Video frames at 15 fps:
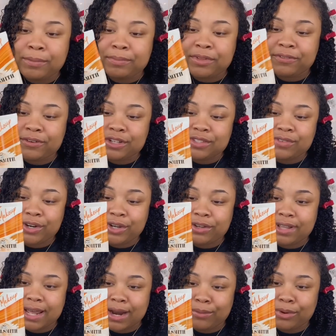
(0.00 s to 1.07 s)
The first video
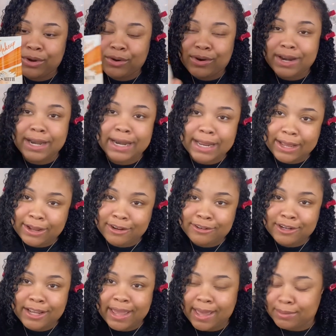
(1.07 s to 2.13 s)
that I recorded, I
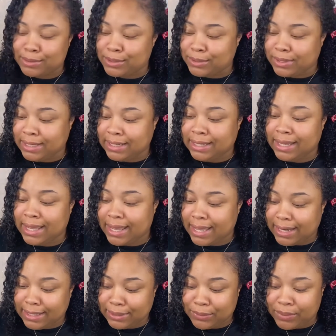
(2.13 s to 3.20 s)
absolutely
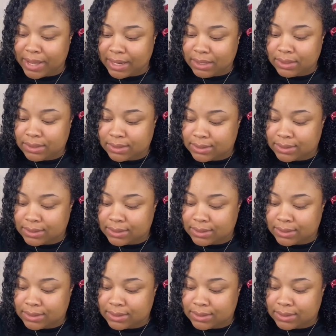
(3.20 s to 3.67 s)
hated the way I looked,